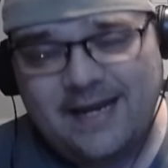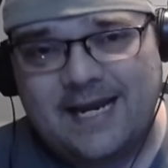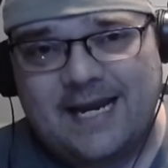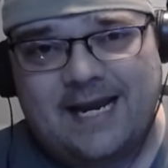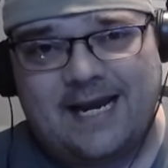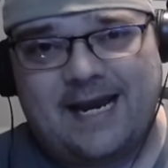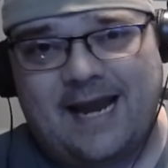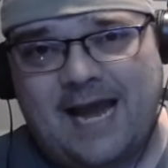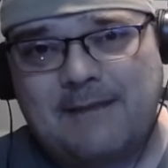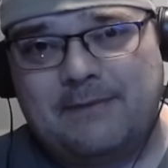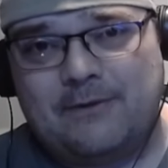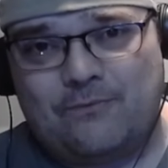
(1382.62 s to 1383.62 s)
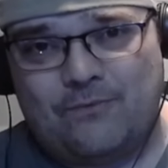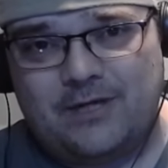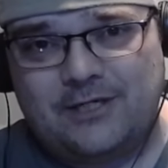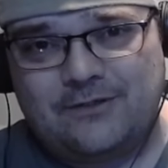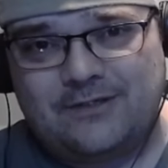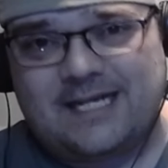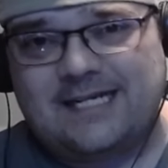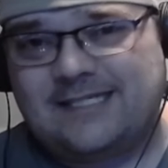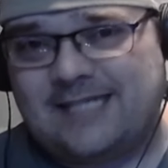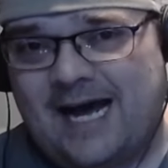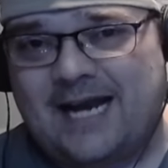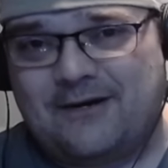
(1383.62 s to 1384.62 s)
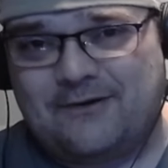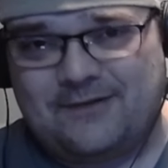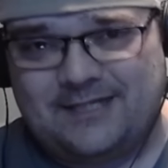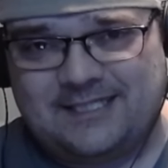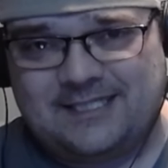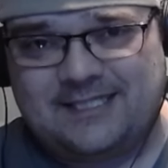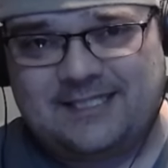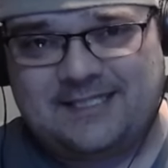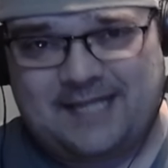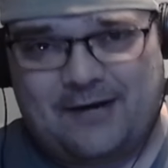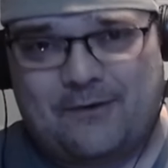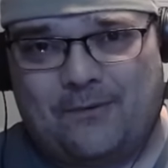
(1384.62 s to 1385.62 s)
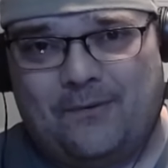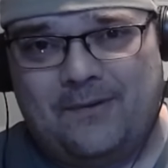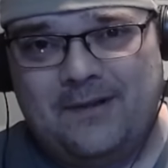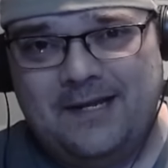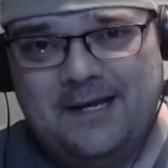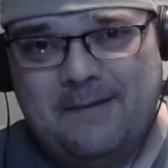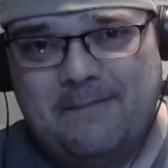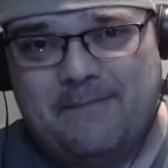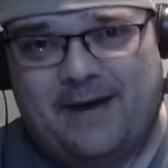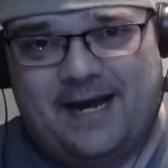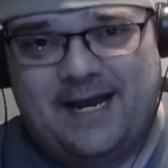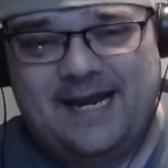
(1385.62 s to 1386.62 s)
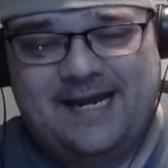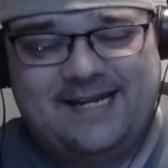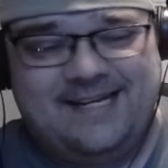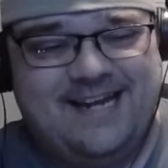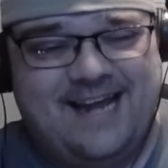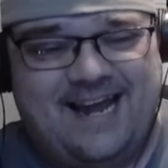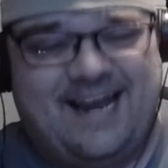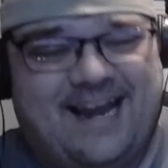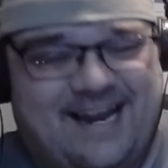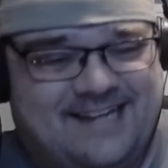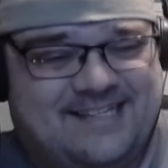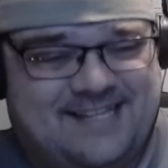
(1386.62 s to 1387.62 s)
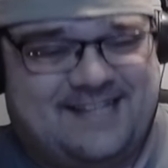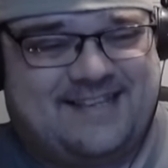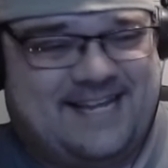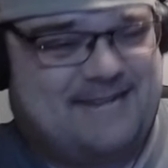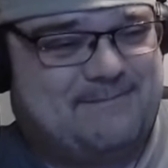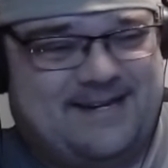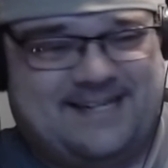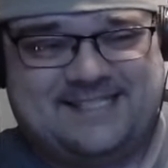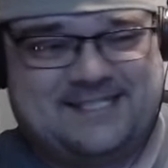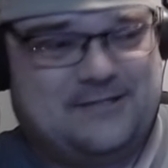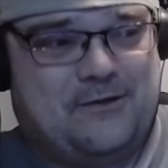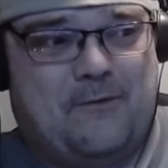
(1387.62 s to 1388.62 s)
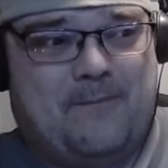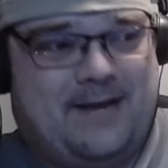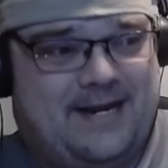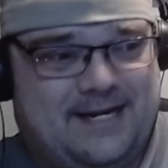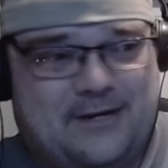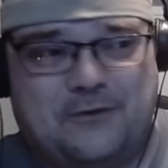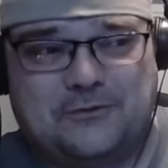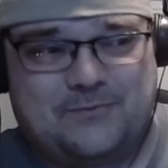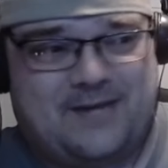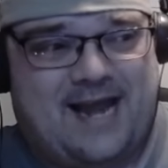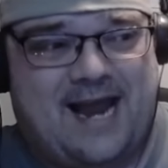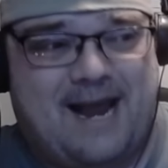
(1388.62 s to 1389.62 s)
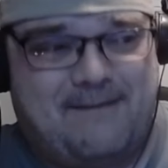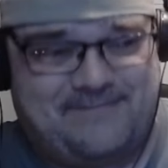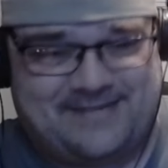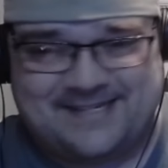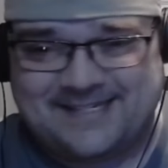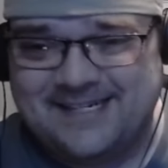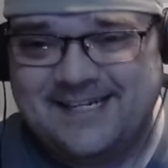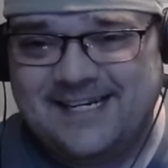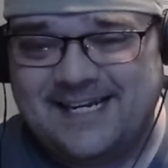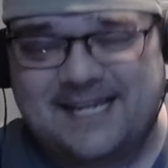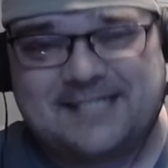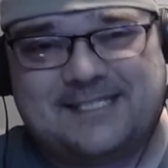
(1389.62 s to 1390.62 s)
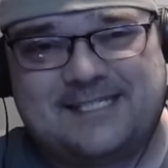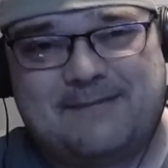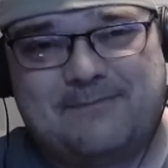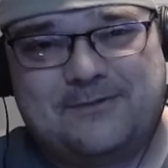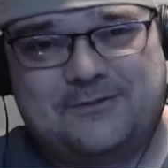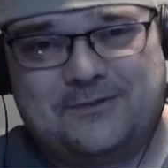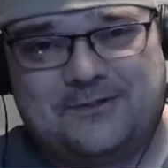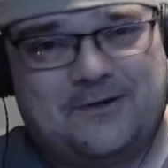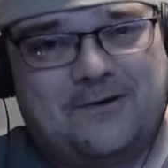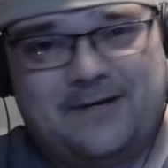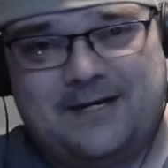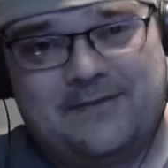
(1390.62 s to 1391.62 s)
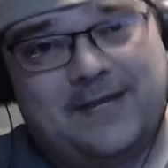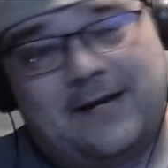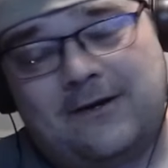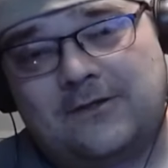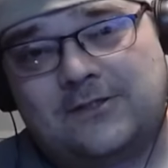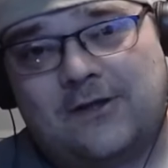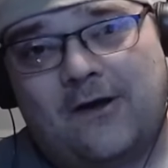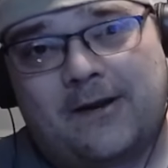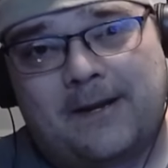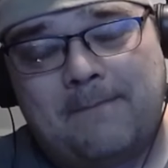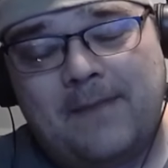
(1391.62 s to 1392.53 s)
It had been rendered entirely sterile by... And the thing about it is nobody knows what happened except the Drukhari, and they aren't talking.